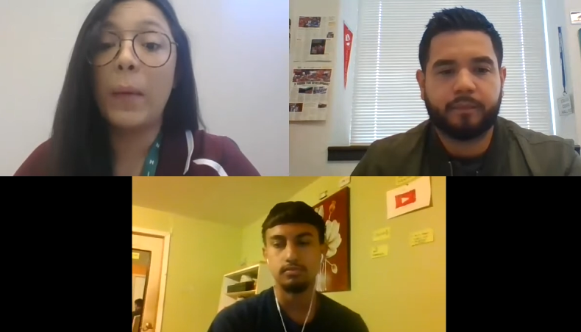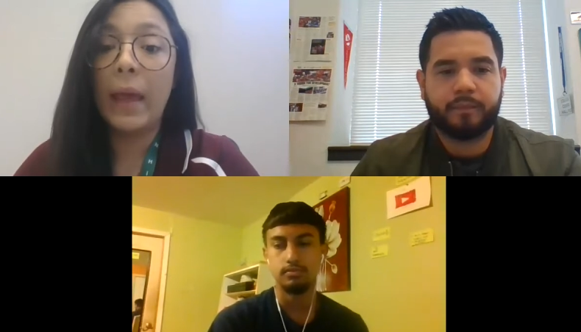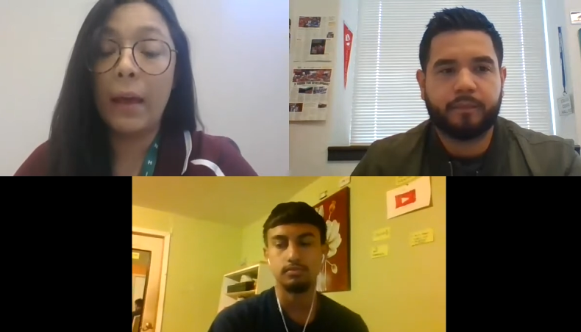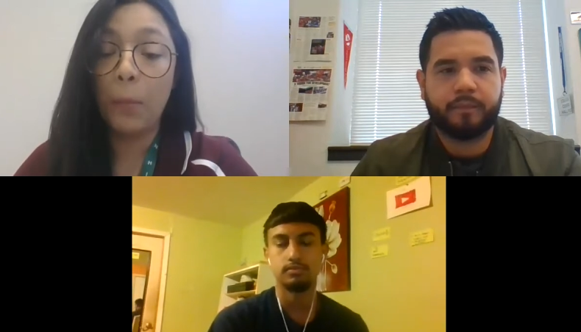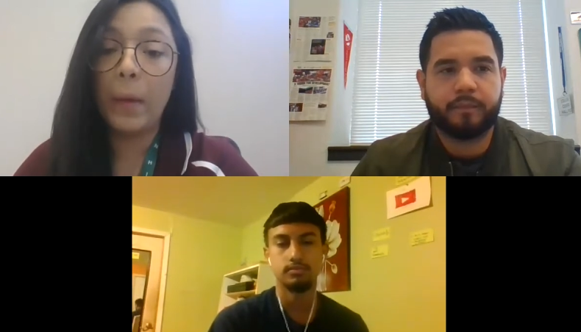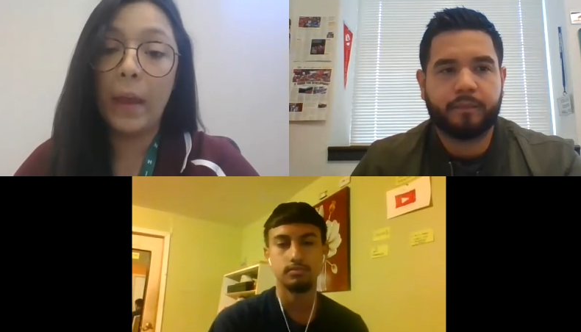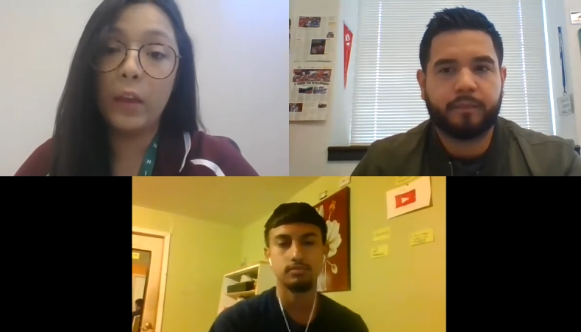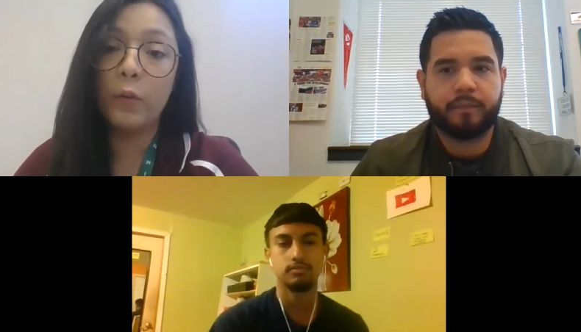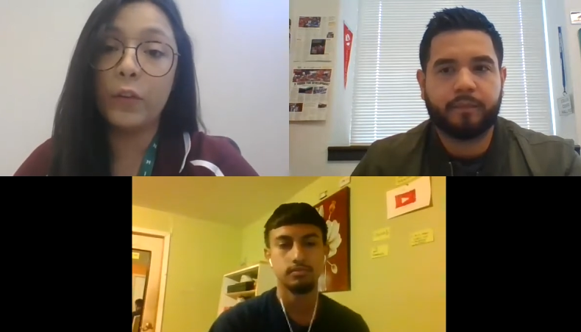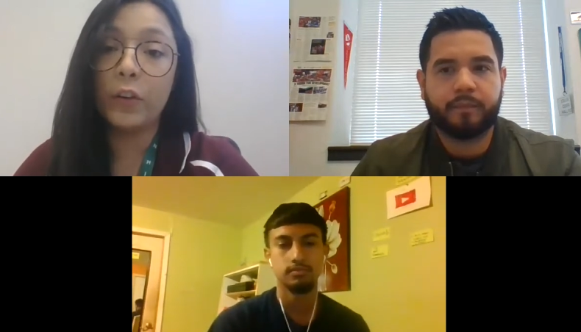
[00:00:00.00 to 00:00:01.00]
Speaker 1: help pay
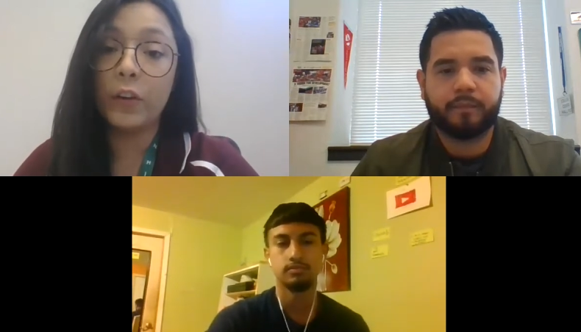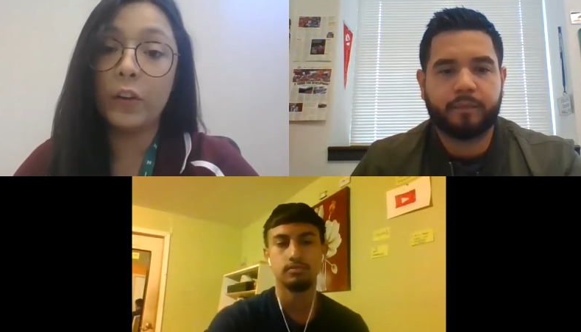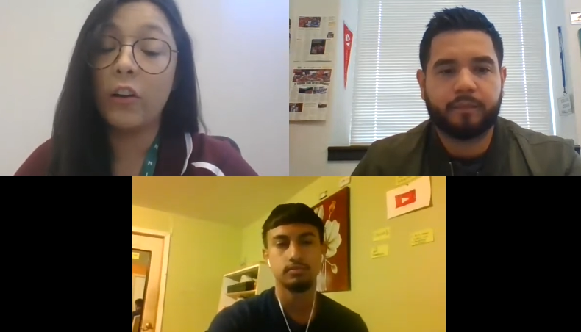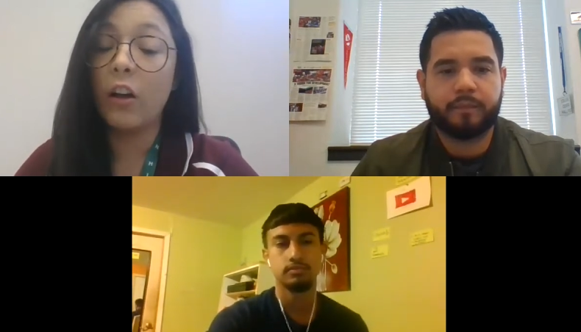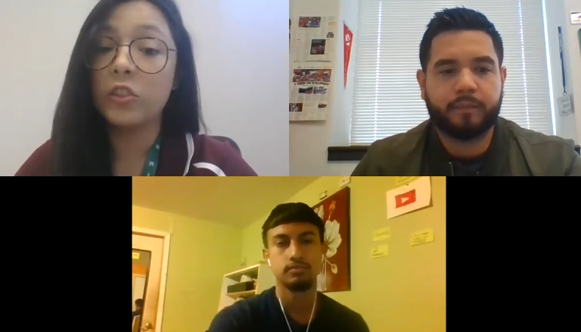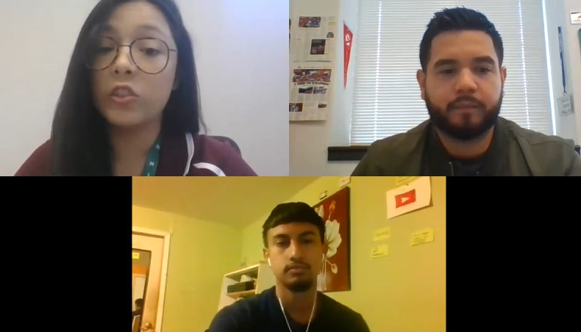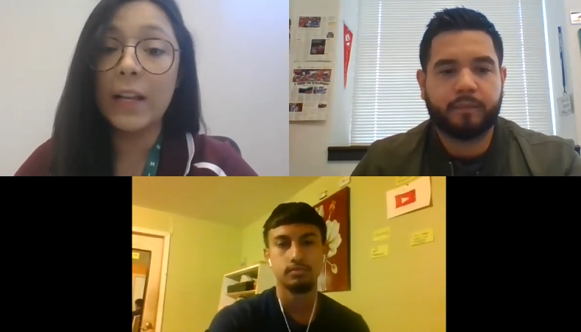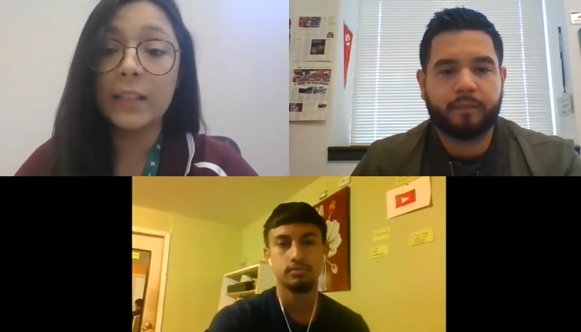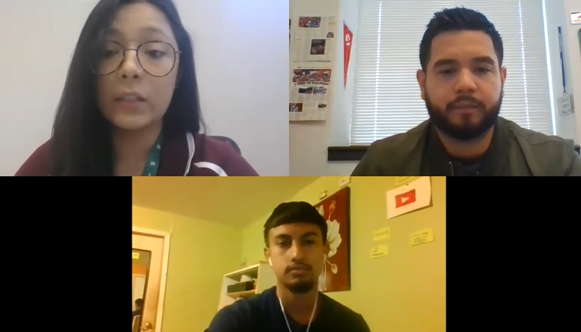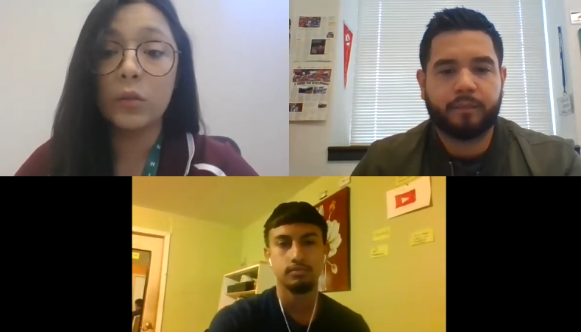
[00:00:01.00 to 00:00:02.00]
you for your college
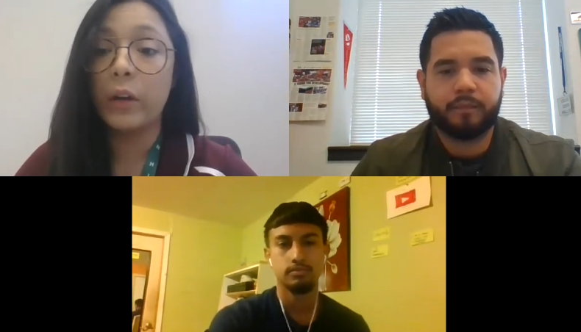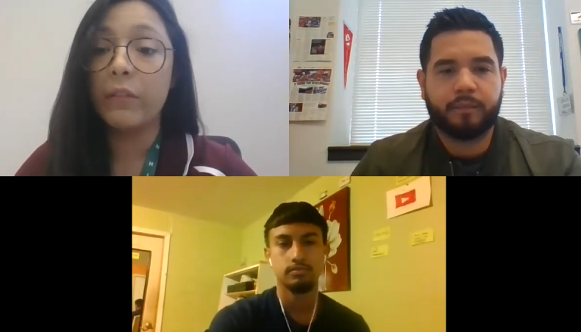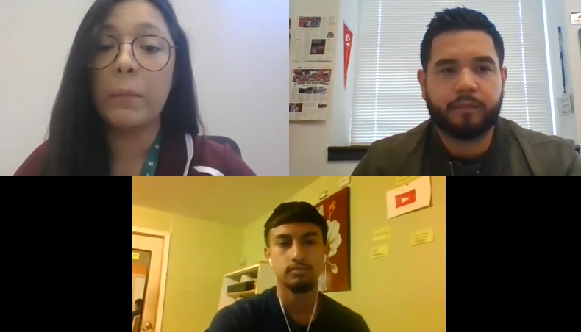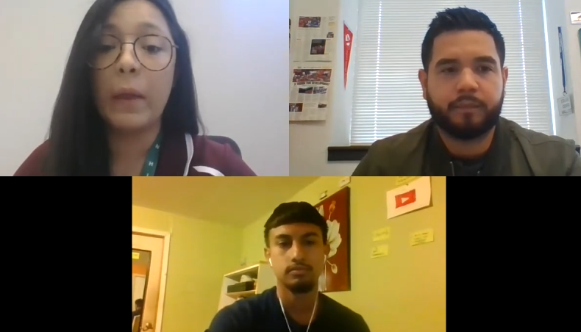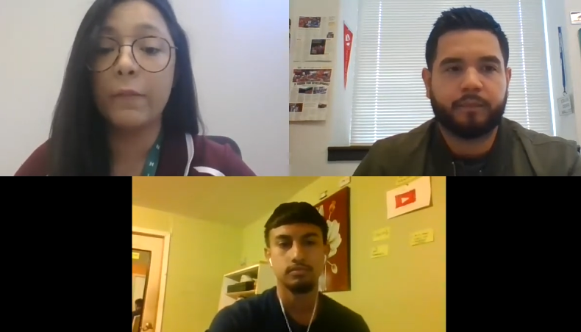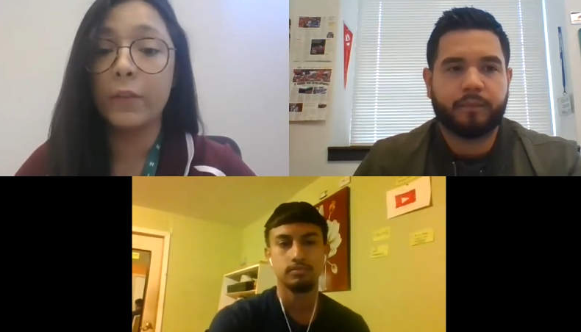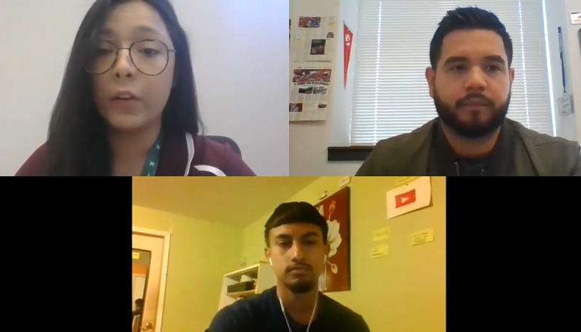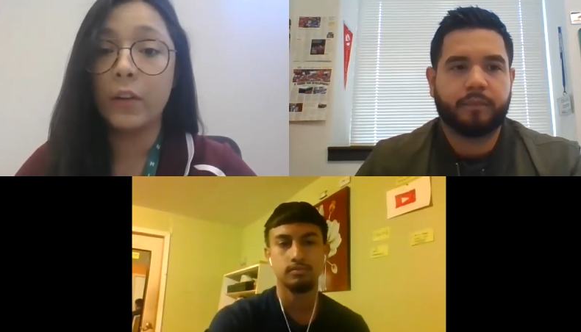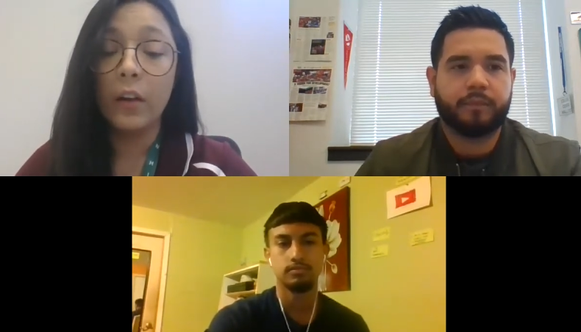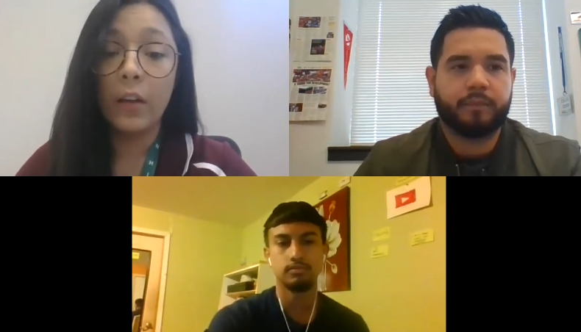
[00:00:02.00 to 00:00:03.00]
classes or even pay
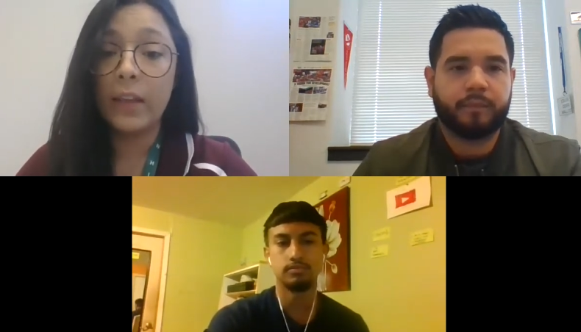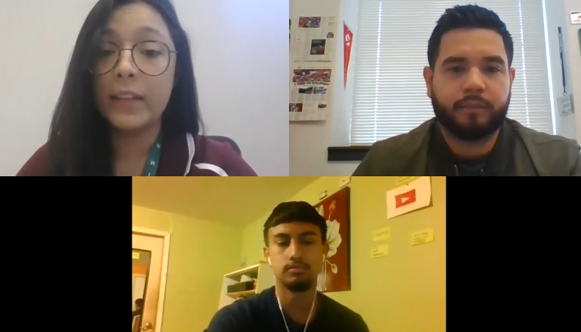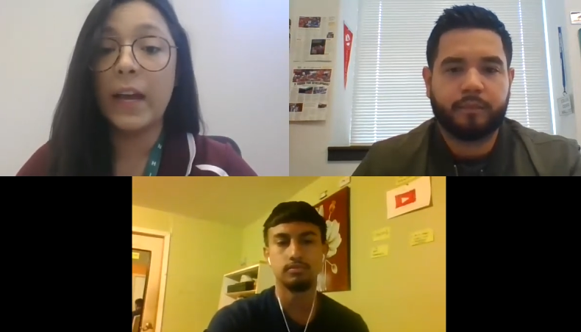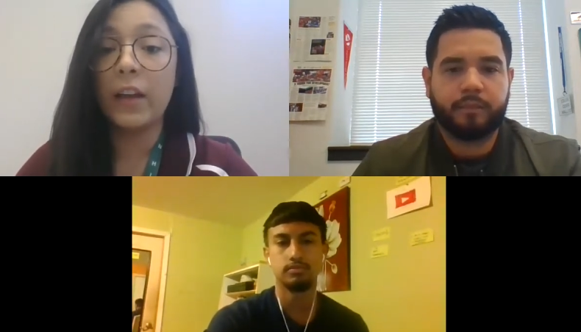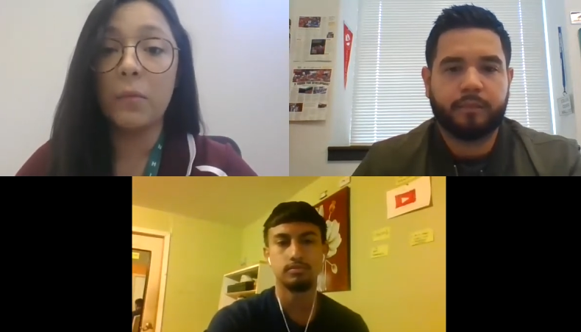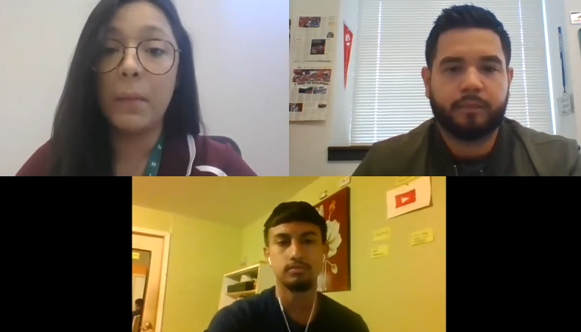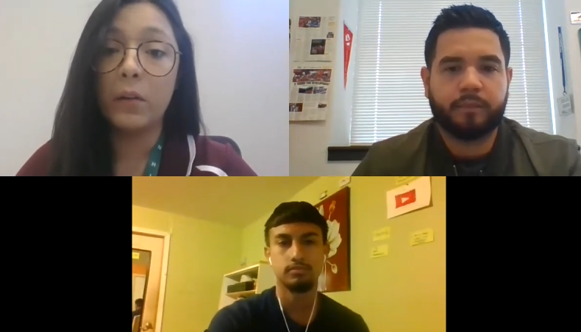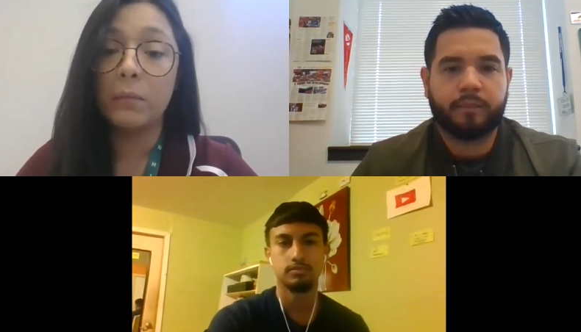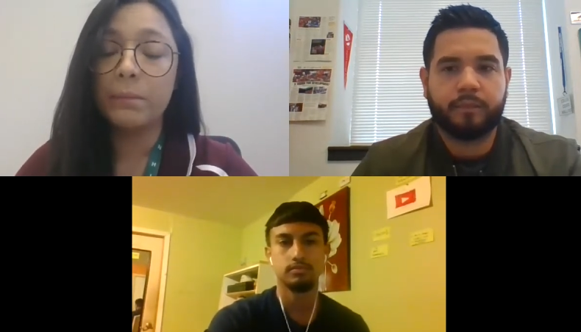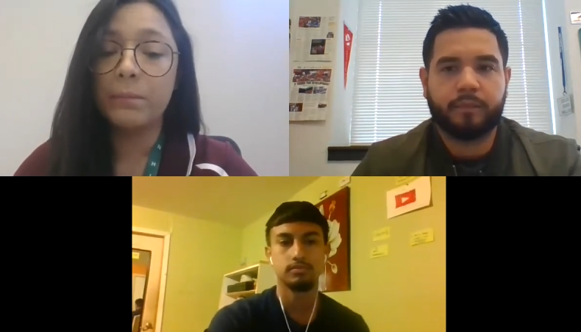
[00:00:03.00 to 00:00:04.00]
for the entire amount.